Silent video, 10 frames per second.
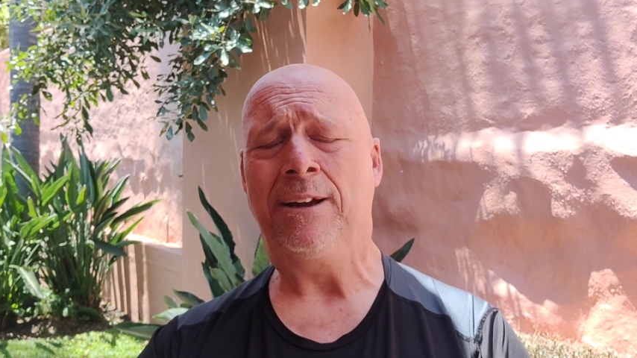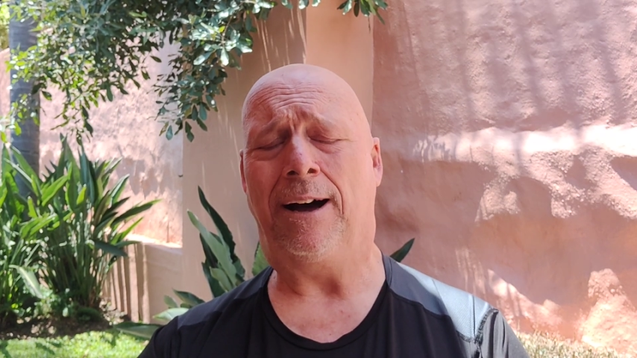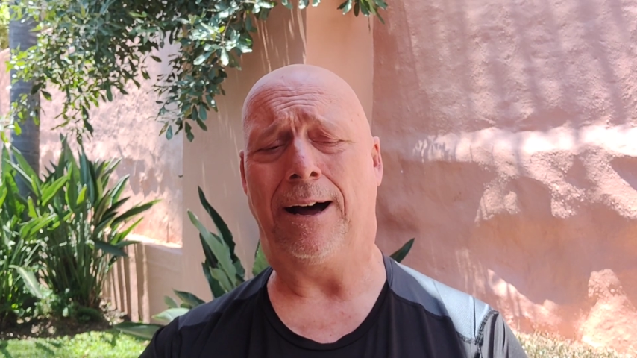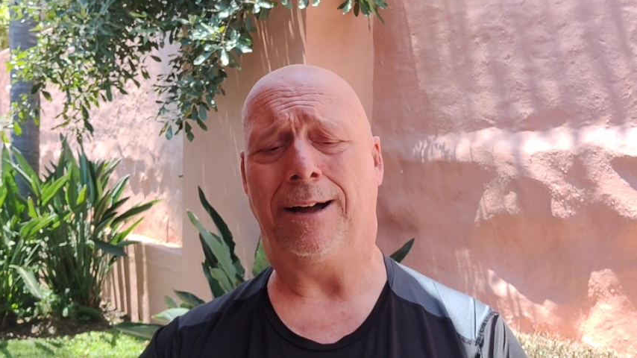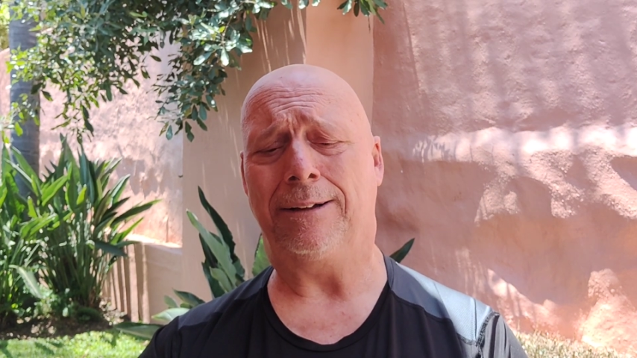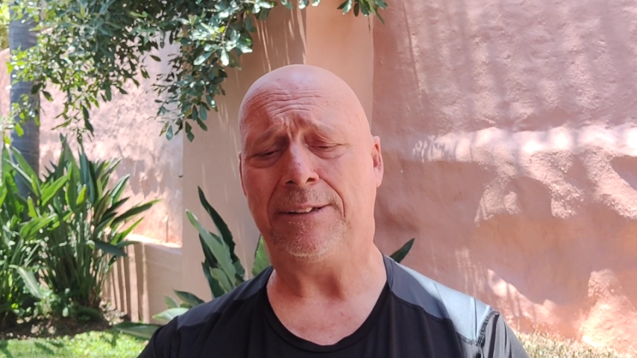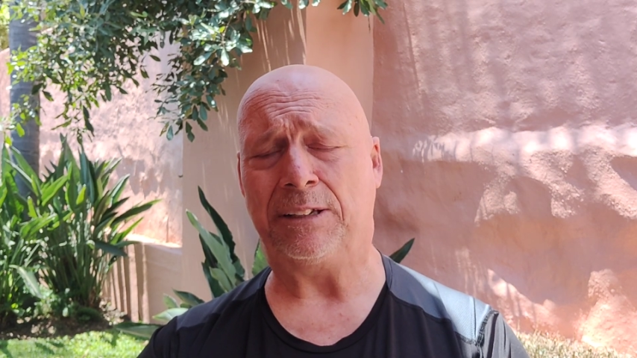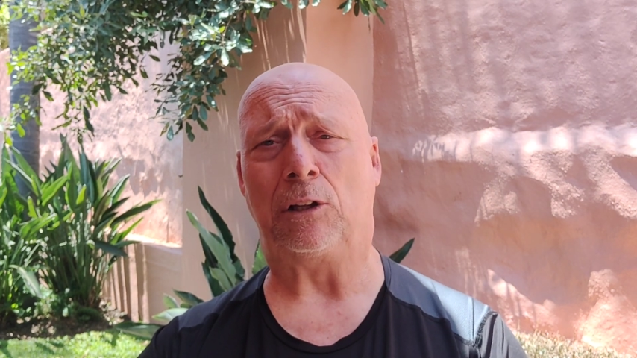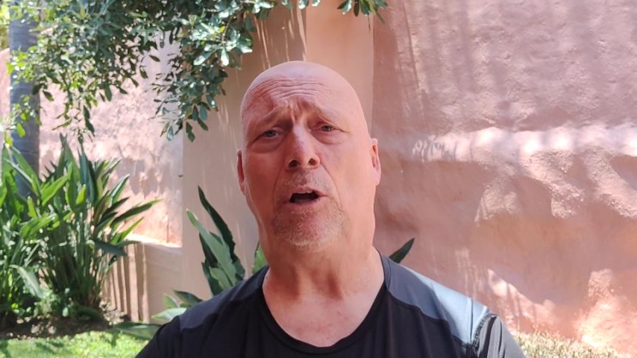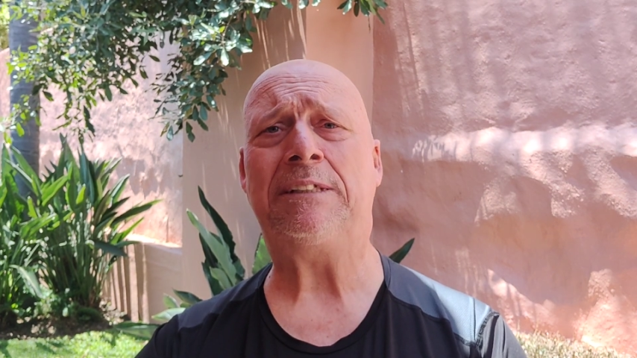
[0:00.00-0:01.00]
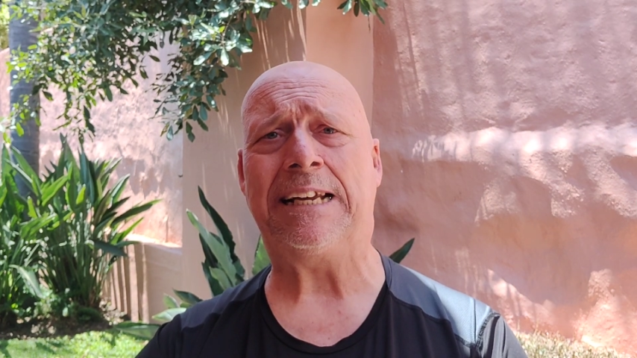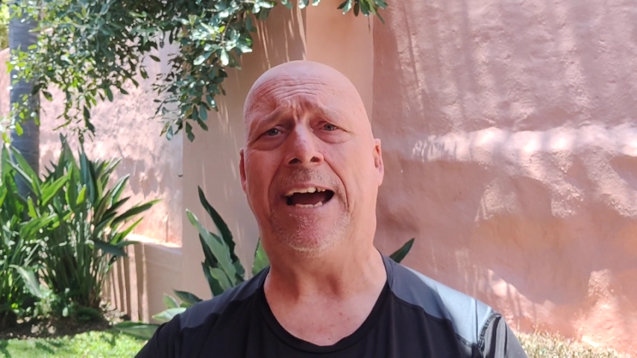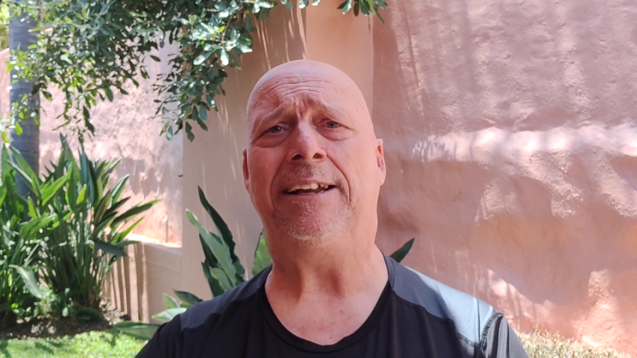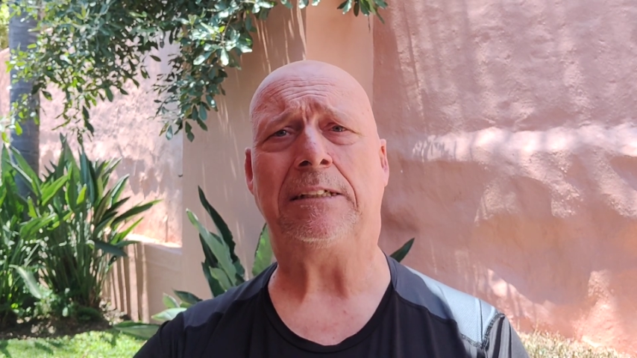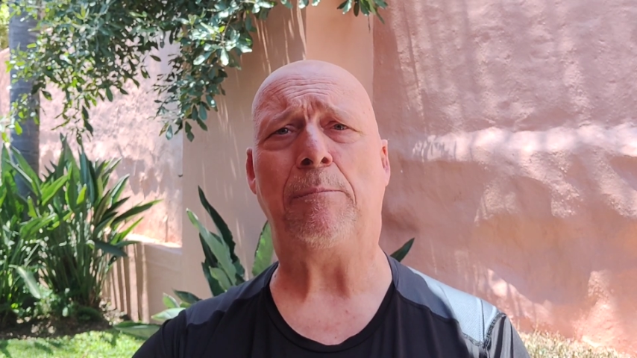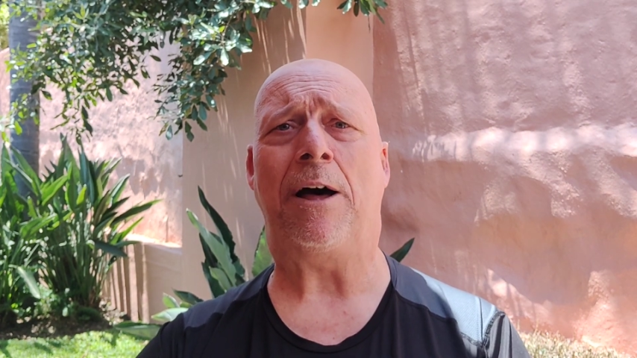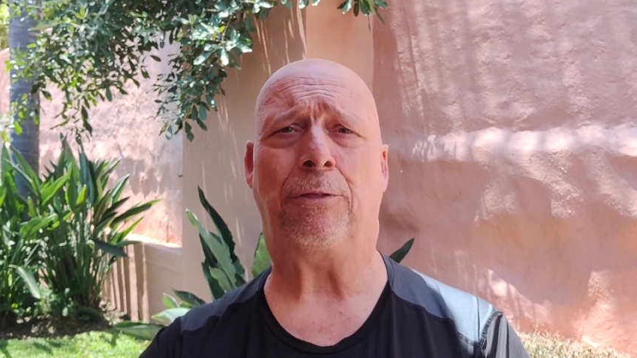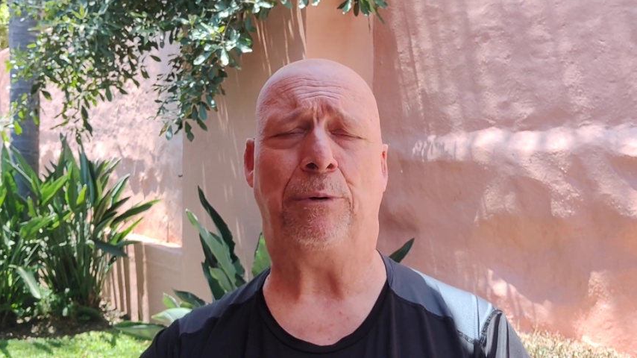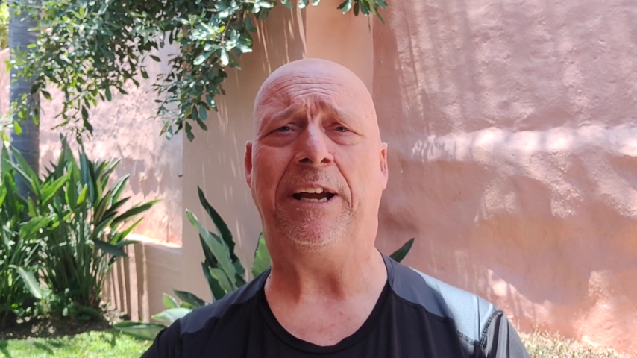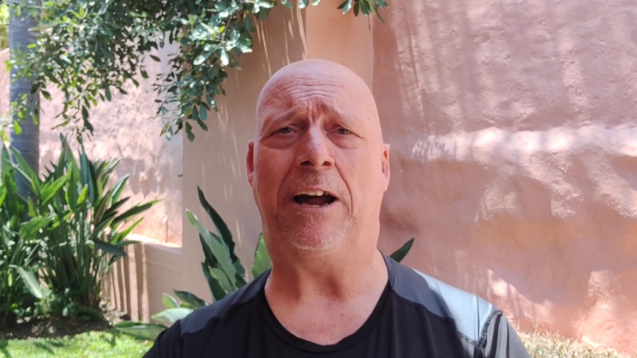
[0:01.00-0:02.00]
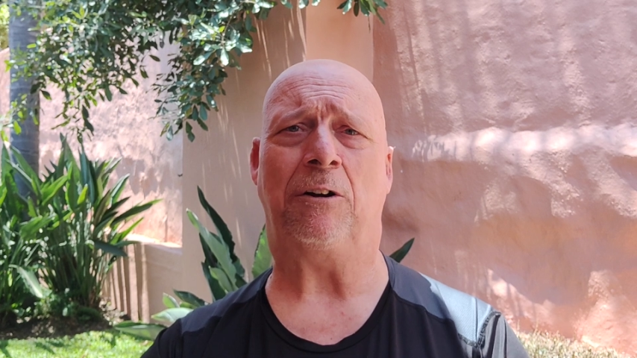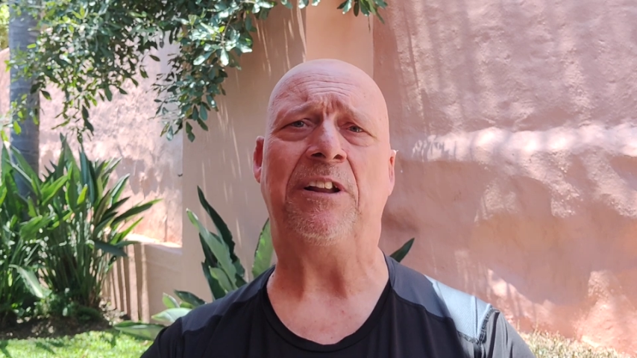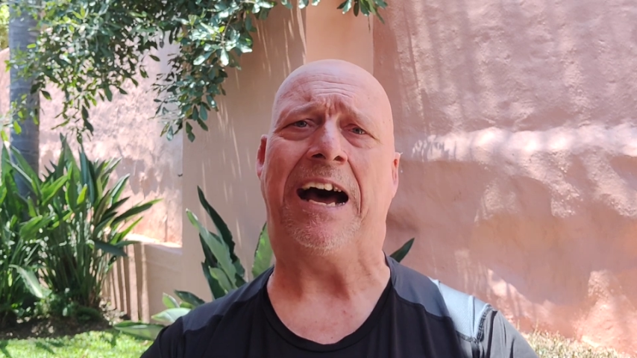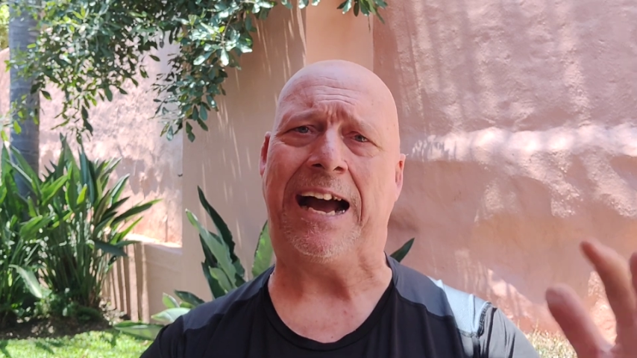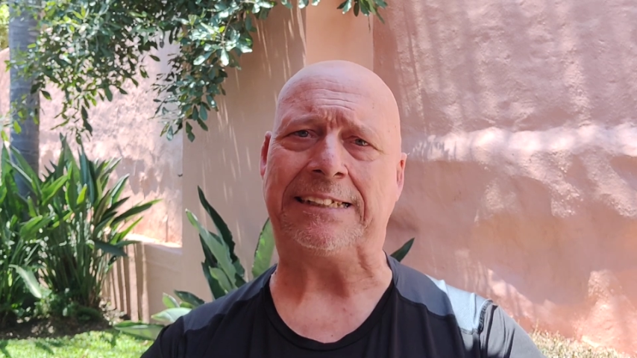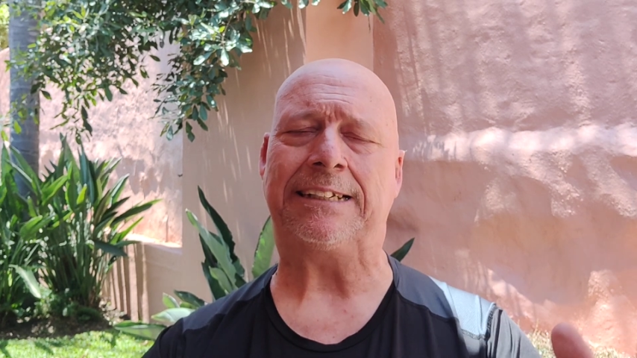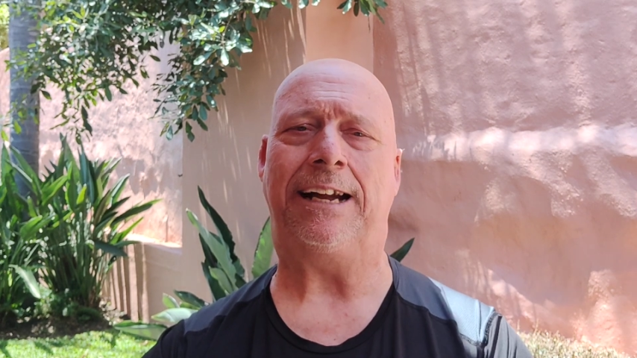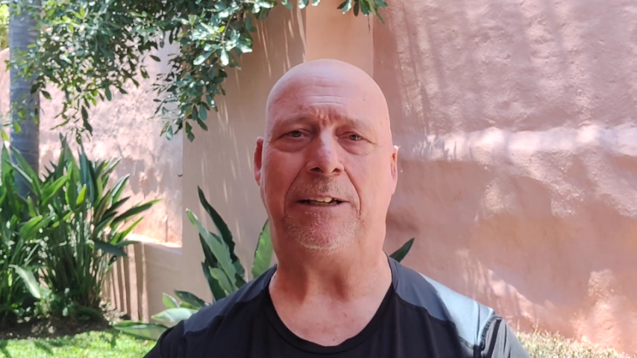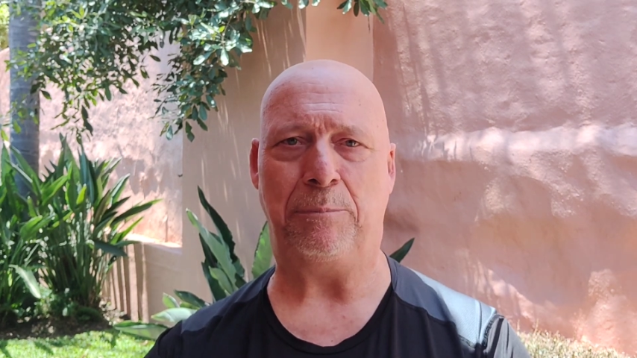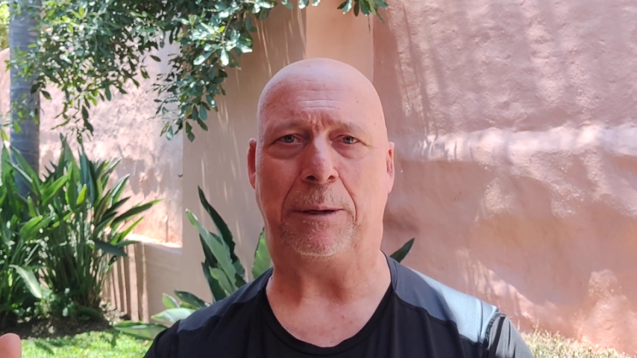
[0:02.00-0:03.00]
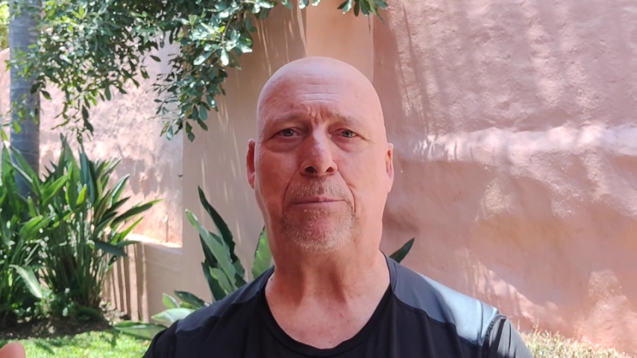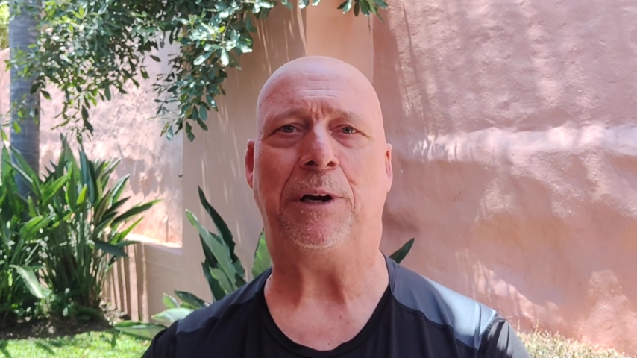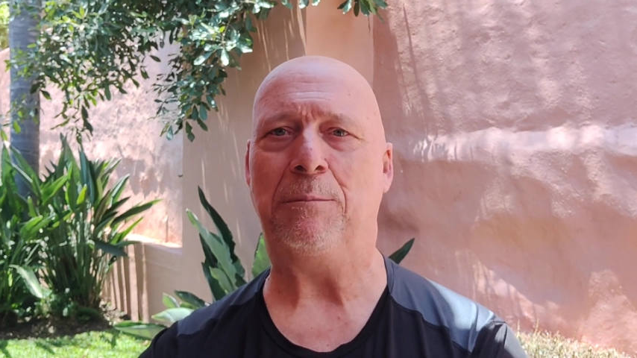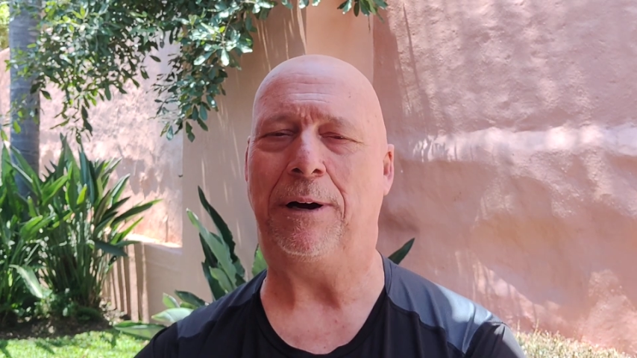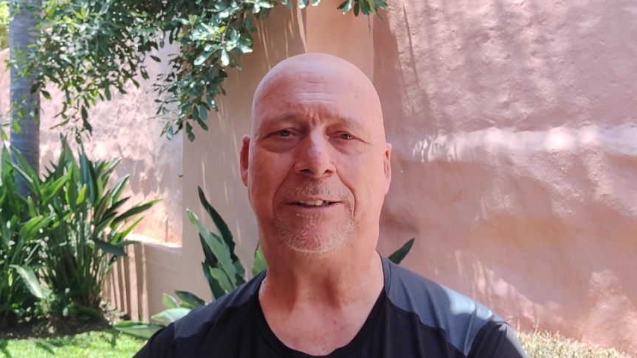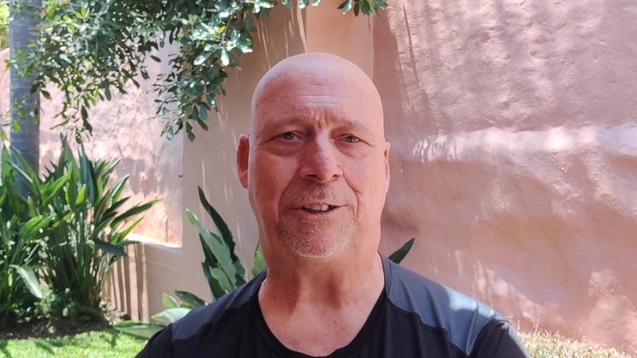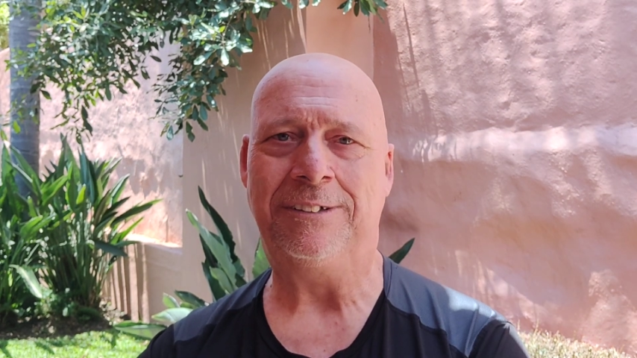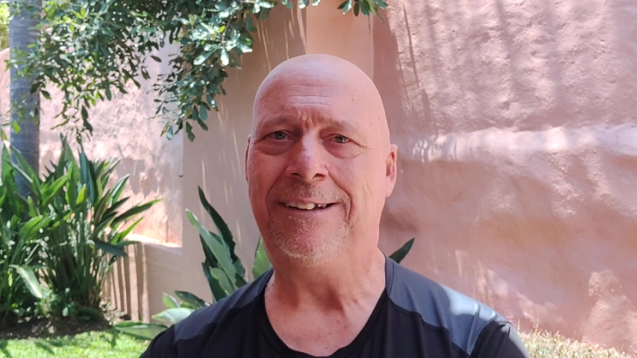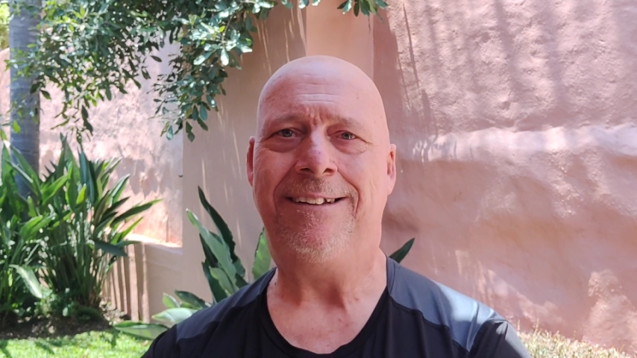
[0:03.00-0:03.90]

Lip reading: the low side is about $300 and the high side could be pretty much,